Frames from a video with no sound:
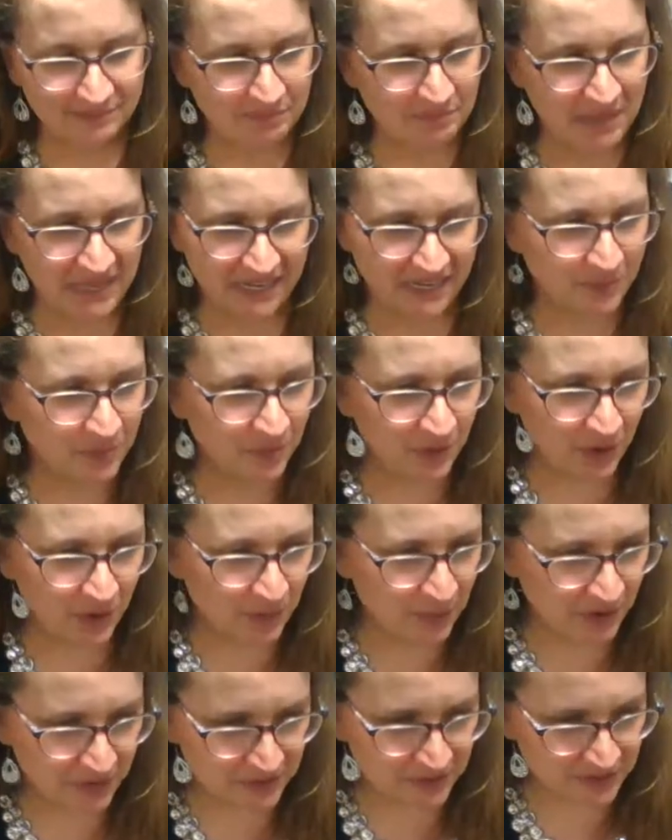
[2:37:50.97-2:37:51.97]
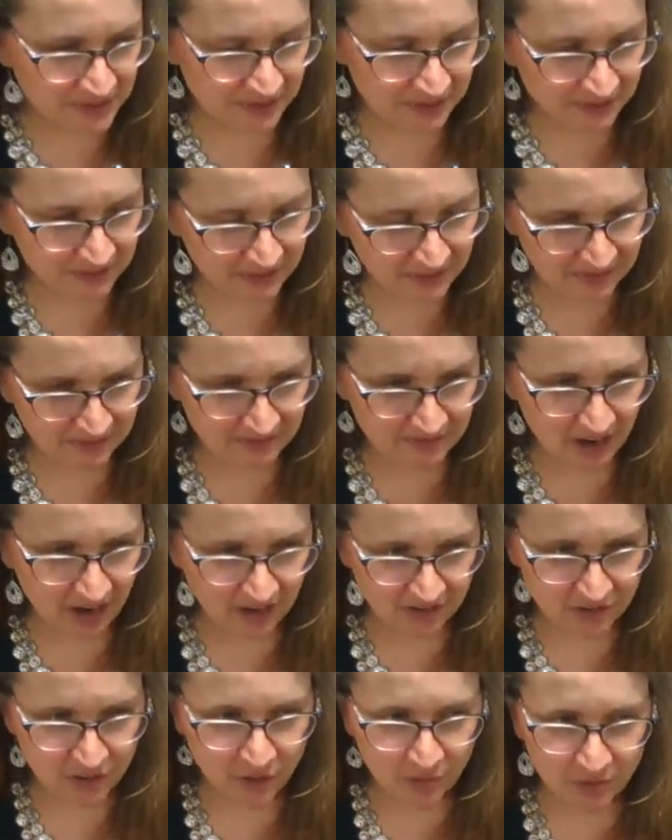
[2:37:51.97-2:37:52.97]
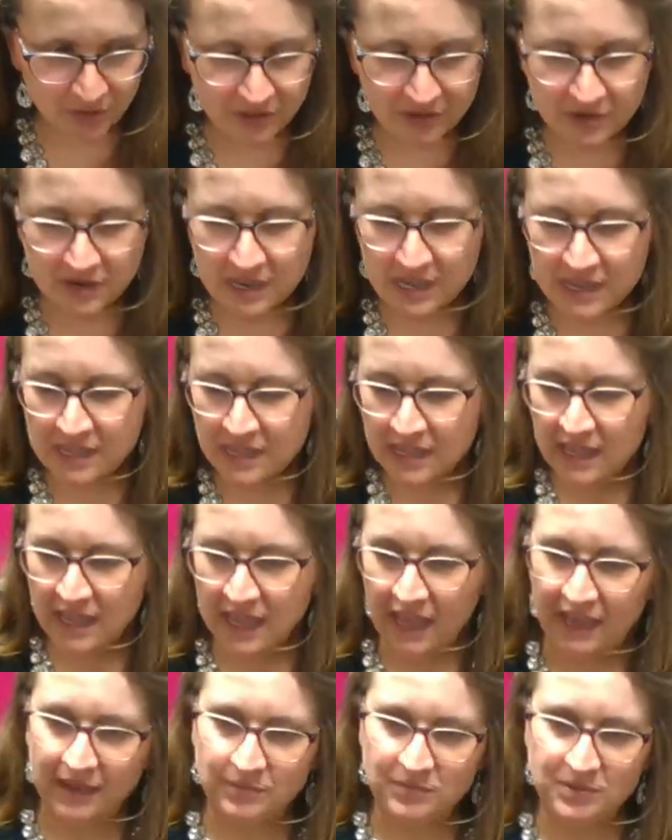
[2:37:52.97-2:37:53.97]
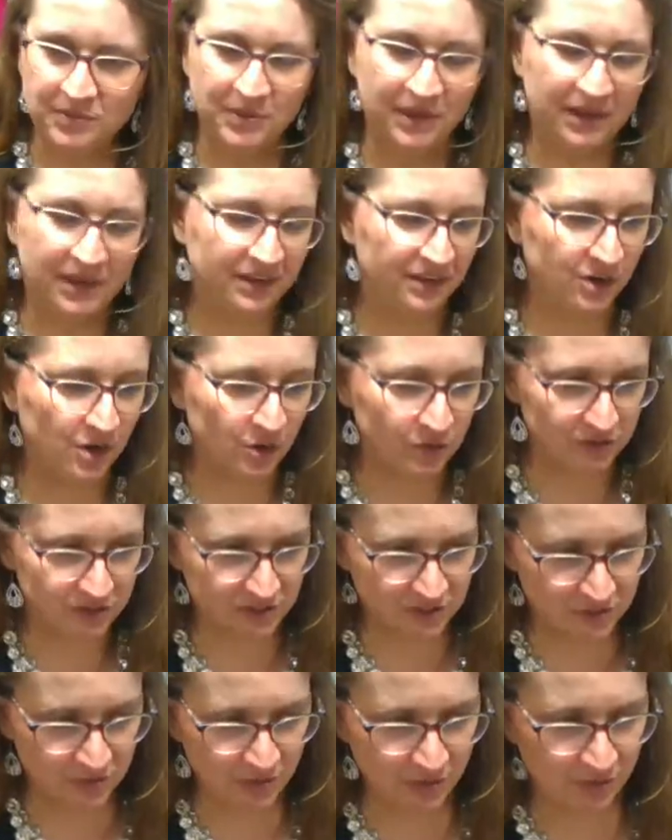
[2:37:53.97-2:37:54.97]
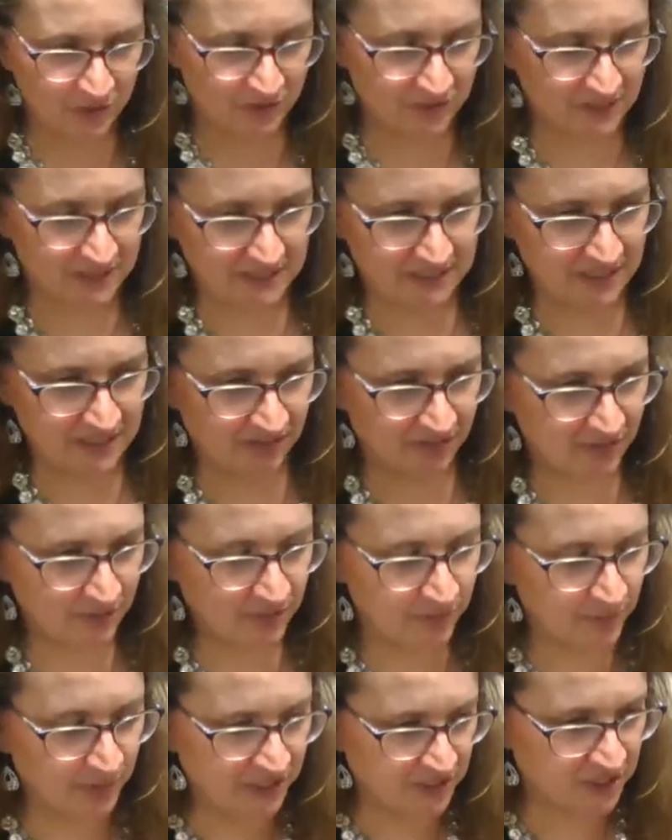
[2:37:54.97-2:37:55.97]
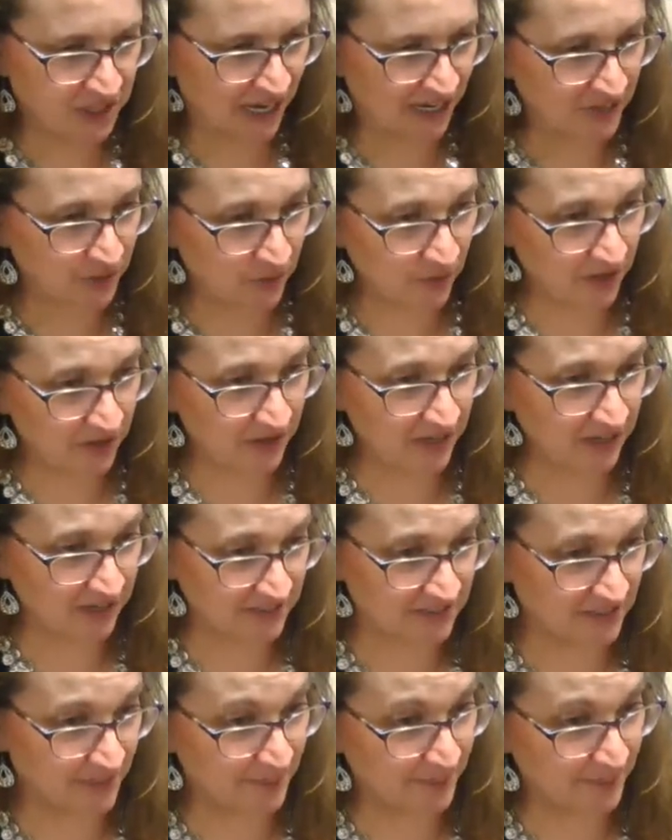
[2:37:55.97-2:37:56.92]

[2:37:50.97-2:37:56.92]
mini promos in October, depending on hostess rewards and stuff. But January is the